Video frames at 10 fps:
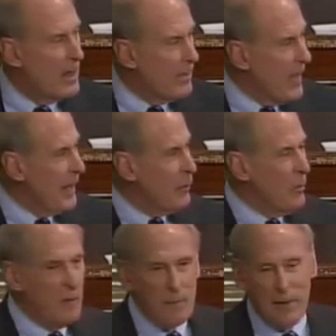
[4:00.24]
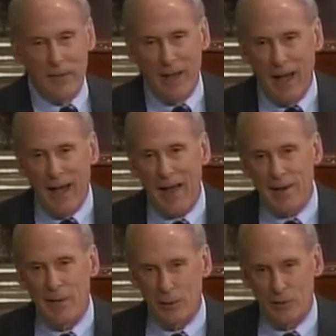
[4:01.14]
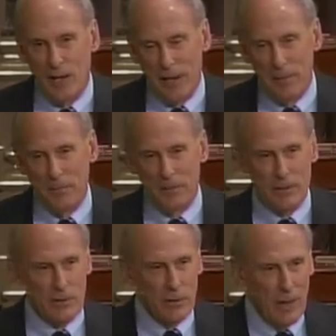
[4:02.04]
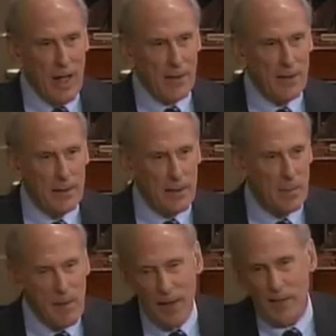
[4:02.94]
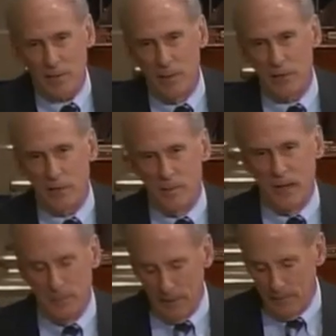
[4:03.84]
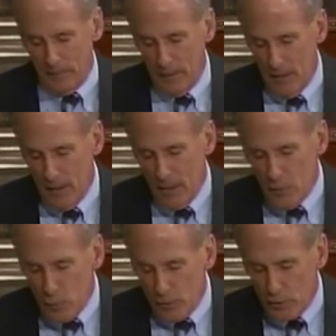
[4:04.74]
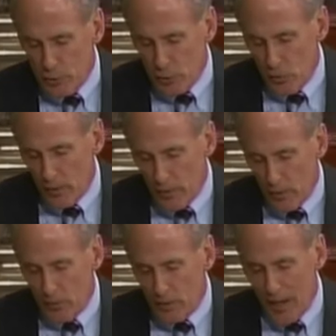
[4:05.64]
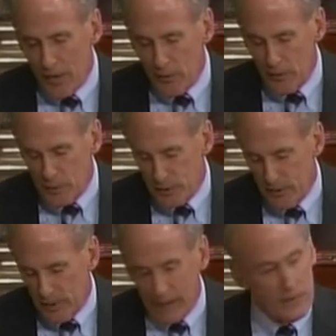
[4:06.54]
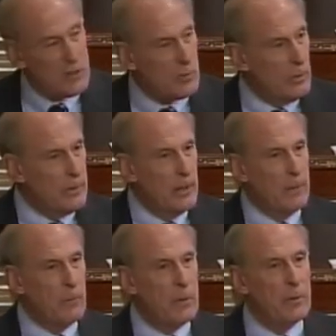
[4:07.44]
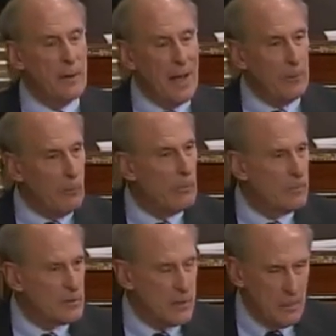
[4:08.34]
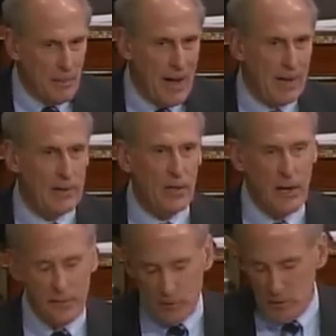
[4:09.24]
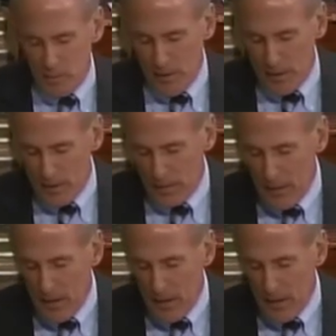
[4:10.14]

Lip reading: That would have been the ideal time to lock in a balanced budget amendment to ensure and hold Congress that we would not slip back into deficit spending,